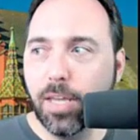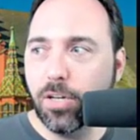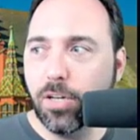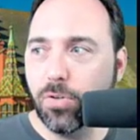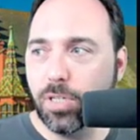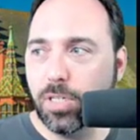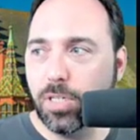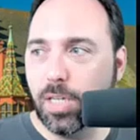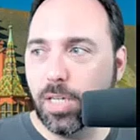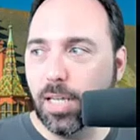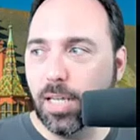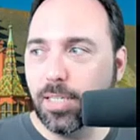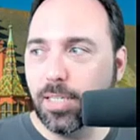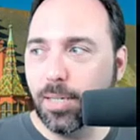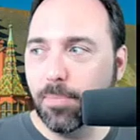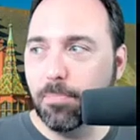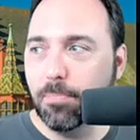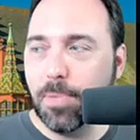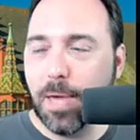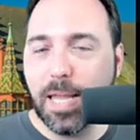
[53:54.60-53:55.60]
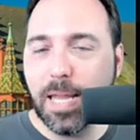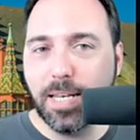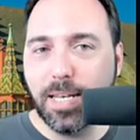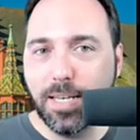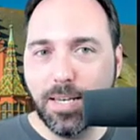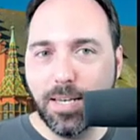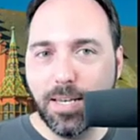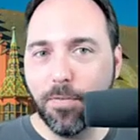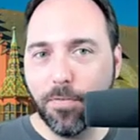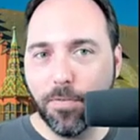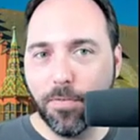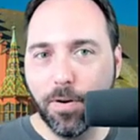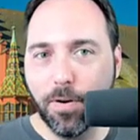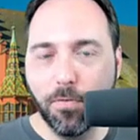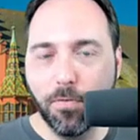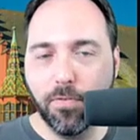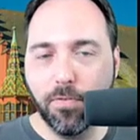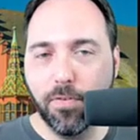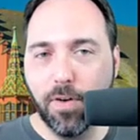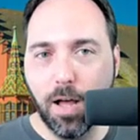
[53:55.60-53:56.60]
kind of interesting. It's a
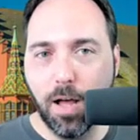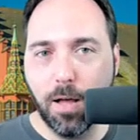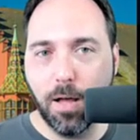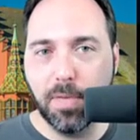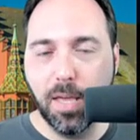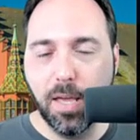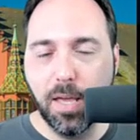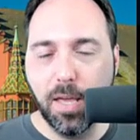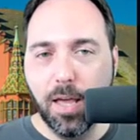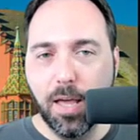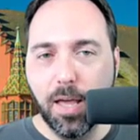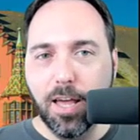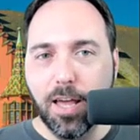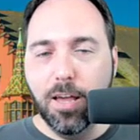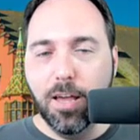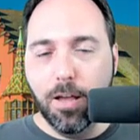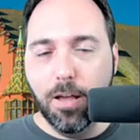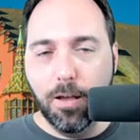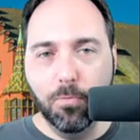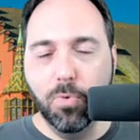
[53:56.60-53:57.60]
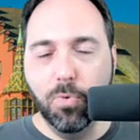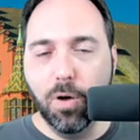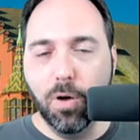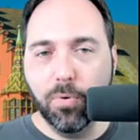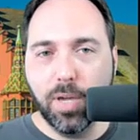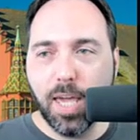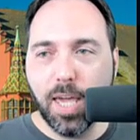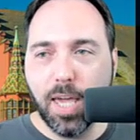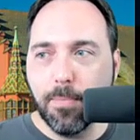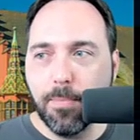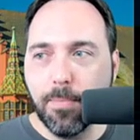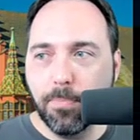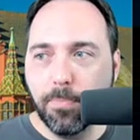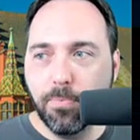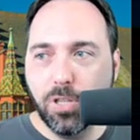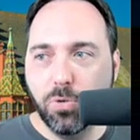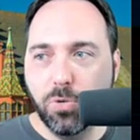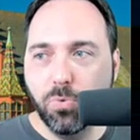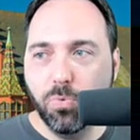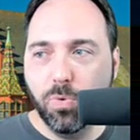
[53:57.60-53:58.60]
bit different from
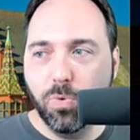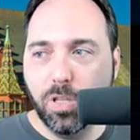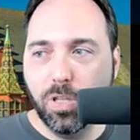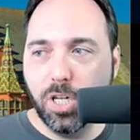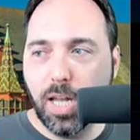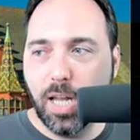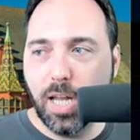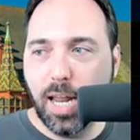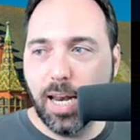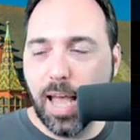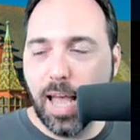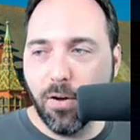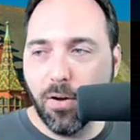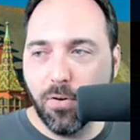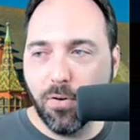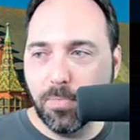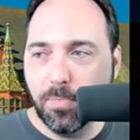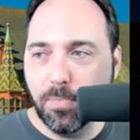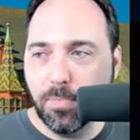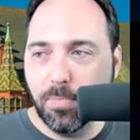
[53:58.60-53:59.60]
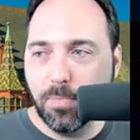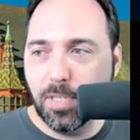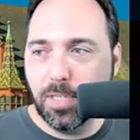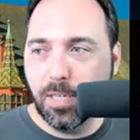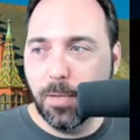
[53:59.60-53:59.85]
what we came up with genetic